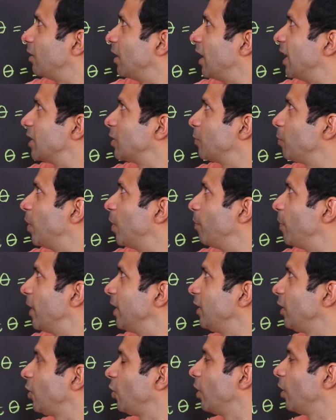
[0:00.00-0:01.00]
as
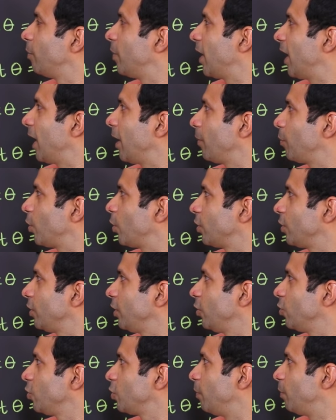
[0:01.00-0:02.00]
perpendicular by
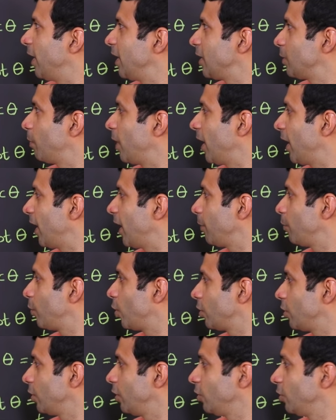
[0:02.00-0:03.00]
hypotenuse, base by
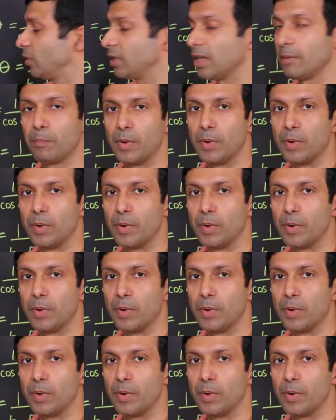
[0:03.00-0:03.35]
hypotenuse and